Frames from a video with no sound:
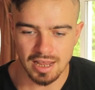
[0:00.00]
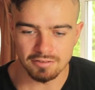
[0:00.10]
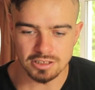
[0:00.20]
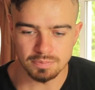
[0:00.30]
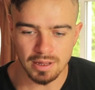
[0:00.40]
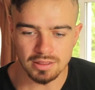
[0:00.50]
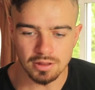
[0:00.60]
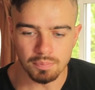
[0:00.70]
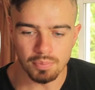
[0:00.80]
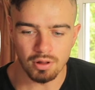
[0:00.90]
have spent
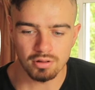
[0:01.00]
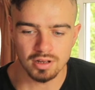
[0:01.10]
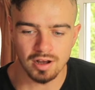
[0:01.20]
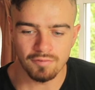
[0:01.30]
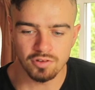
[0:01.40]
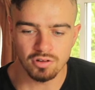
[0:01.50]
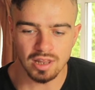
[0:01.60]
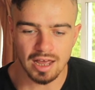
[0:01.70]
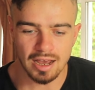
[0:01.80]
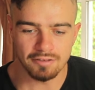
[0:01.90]
the bulk of their
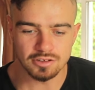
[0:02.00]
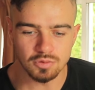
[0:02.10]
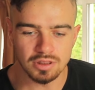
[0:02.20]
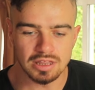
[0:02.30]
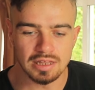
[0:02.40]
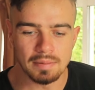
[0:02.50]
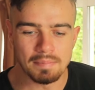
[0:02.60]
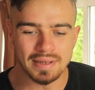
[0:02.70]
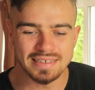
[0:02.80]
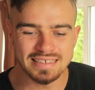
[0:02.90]
lives with the
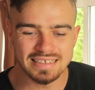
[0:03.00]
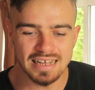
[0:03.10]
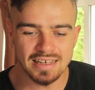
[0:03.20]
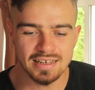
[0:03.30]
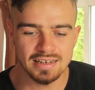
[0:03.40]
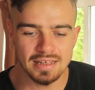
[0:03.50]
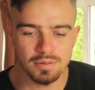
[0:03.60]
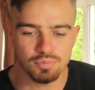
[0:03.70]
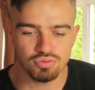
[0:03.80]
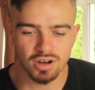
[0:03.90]
mistaken
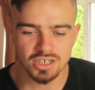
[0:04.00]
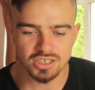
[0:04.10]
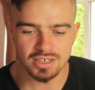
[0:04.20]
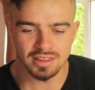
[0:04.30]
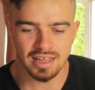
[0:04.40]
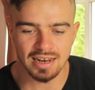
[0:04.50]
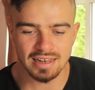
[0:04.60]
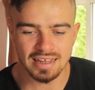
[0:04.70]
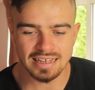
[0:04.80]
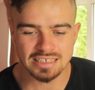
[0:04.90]
impression
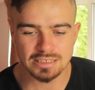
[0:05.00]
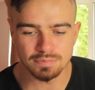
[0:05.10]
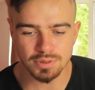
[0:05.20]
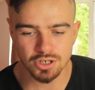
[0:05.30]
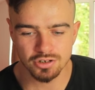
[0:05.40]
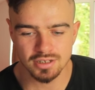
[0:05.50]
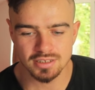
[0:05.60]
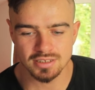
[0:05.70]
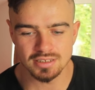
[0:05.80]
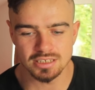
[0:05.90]
that
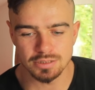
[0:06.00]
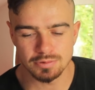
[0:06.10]
experience in,